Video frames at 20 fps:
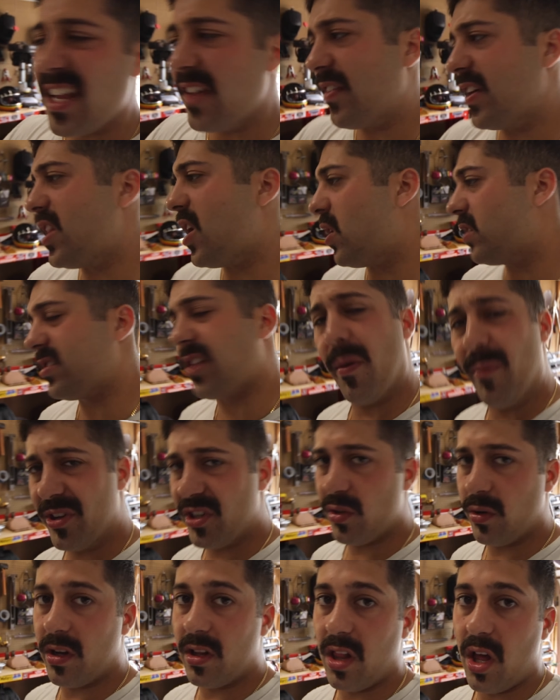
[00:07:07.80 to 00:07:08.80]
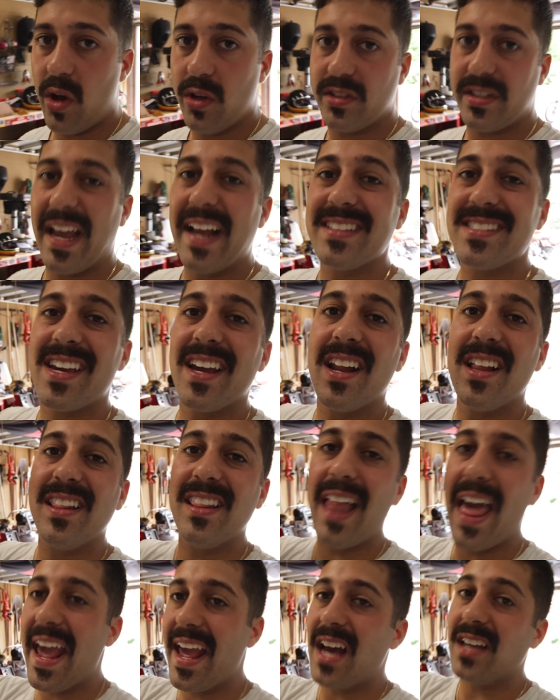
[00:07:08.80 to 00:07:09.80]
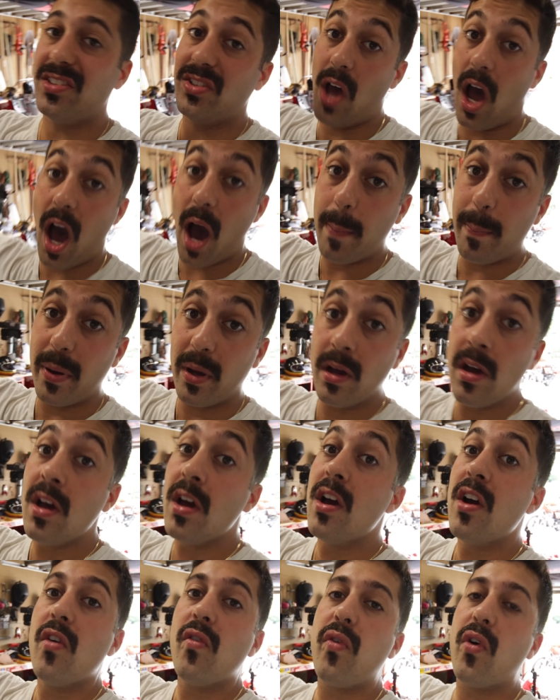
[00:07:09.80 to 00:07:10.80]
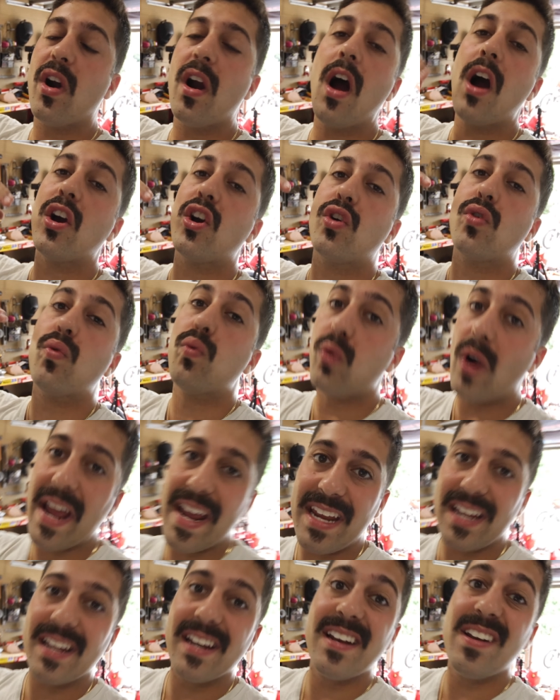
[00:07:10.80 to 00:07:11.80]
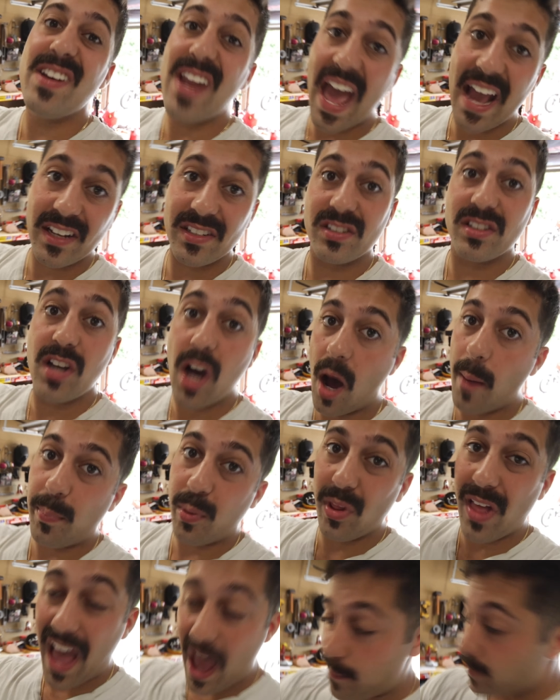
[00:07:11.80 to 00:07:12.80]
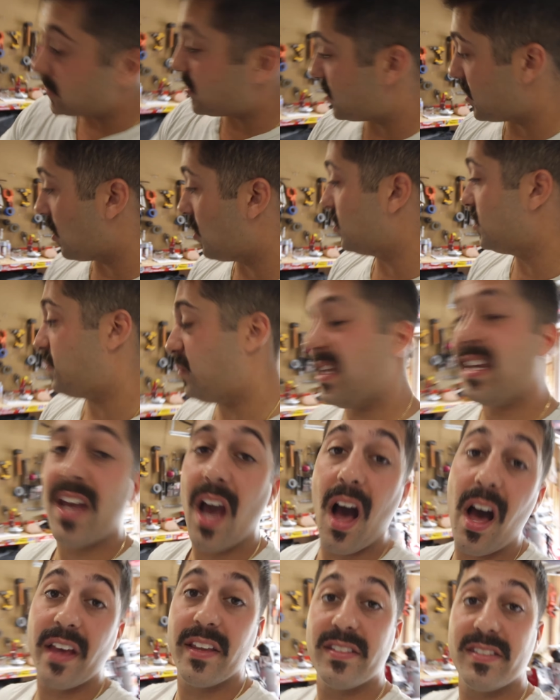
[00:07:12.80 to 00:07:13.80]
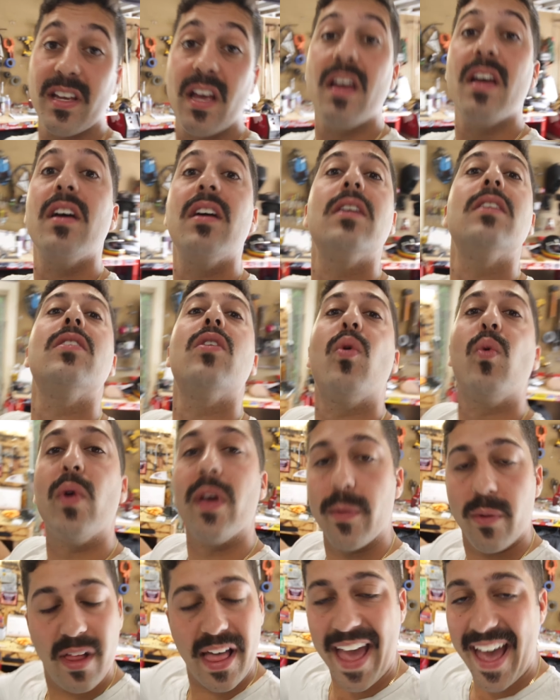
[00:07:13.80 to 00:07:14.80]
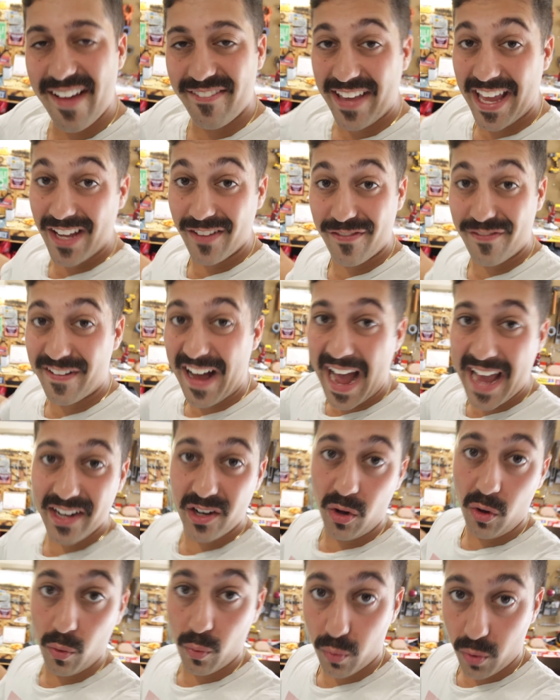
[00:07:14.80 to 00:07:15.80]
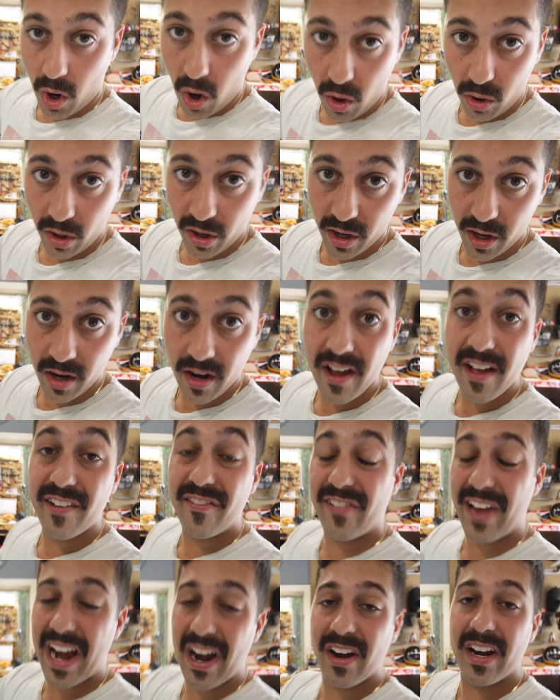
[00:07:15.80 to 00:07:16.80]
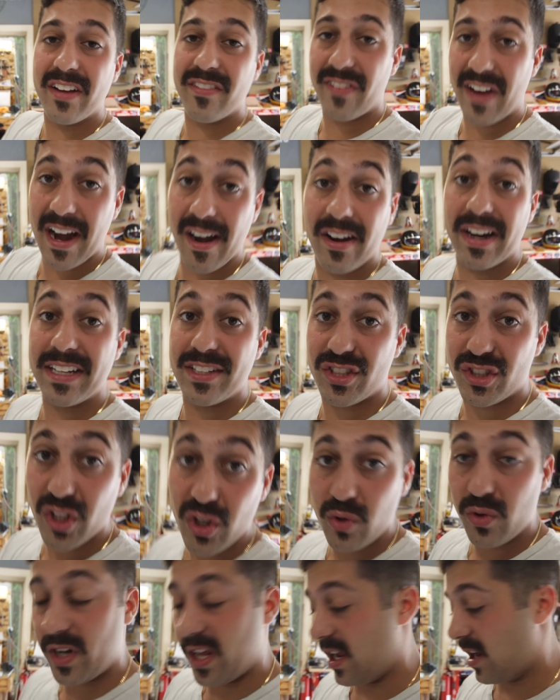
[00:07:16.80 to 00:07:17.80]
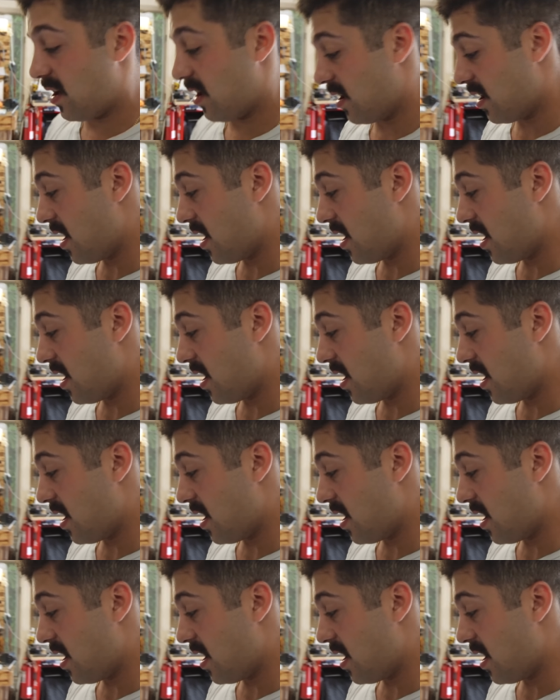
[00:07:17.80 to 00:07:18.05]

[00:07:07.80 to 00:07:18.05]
even though it's coming to a close, it's gonna lay us up for a great next couple episodes because we will have a final roller very, very soon here.